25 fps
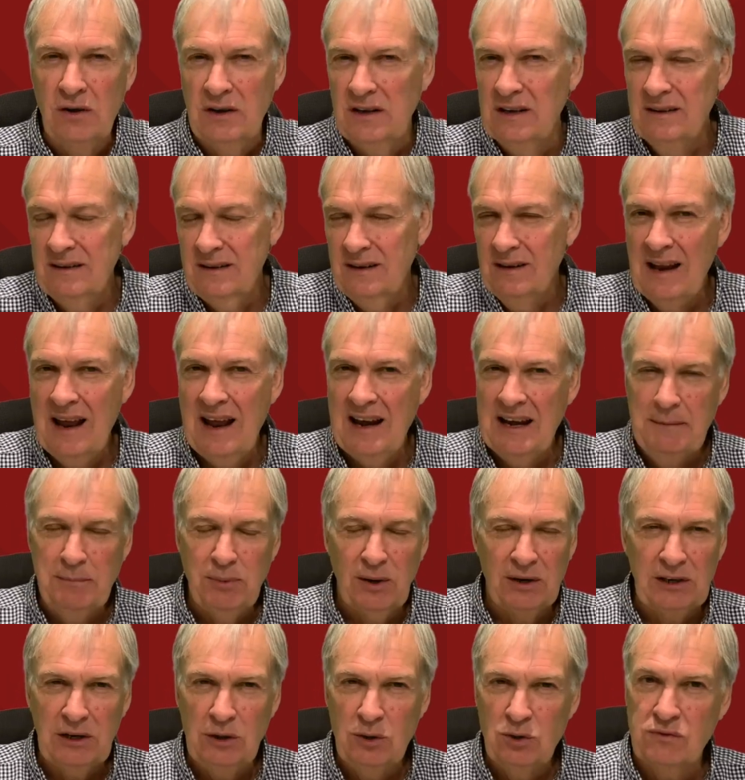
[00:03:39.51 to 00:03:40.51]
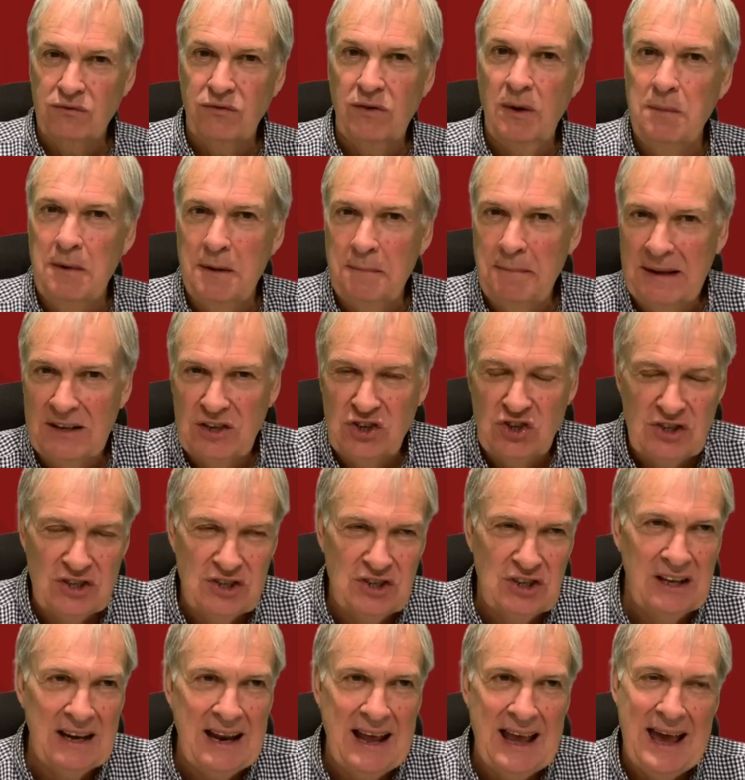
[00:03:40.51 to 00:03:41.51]
Anybody who's from the
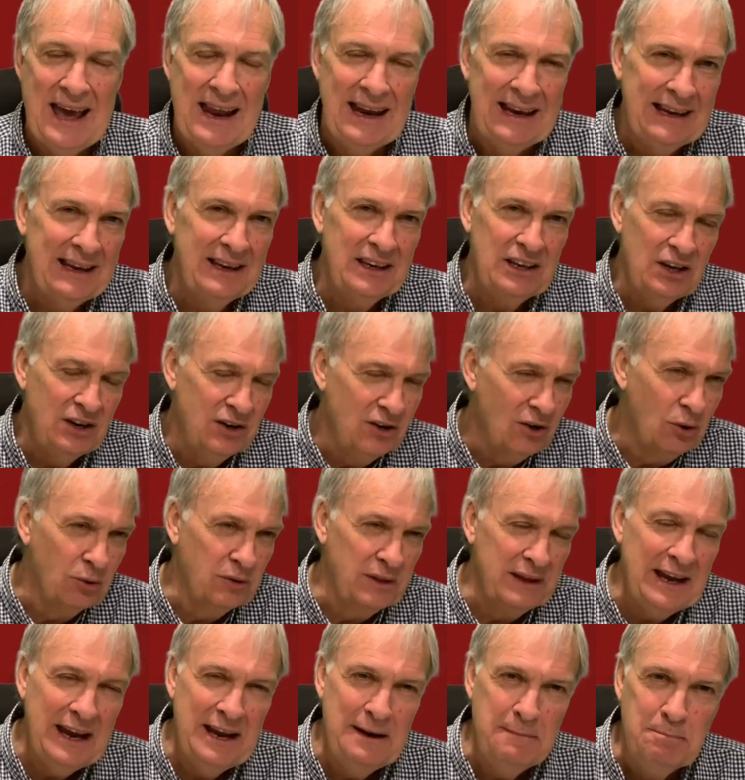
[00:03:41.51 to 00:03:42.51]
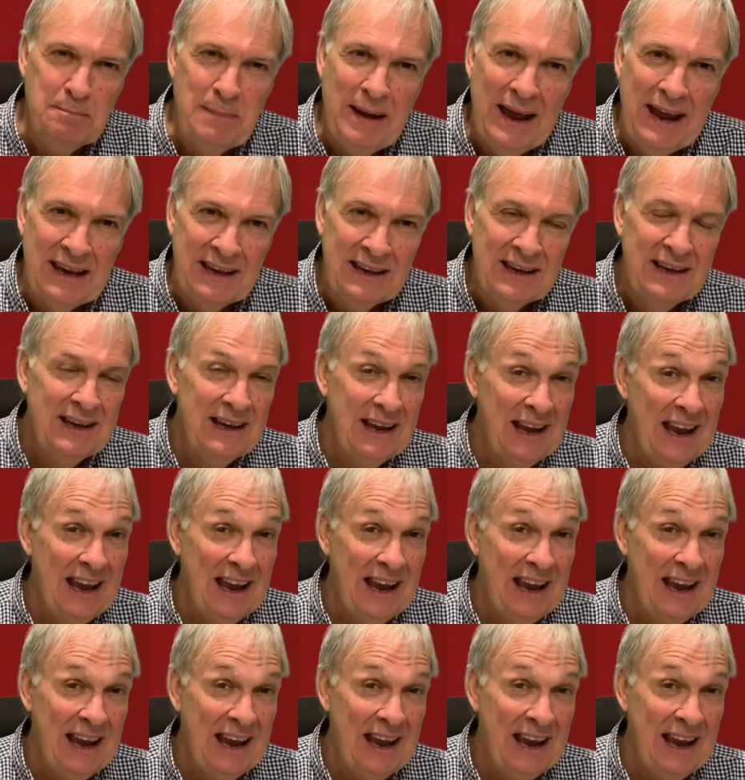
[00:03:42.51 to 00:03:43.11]
Manchester area, you know that in May,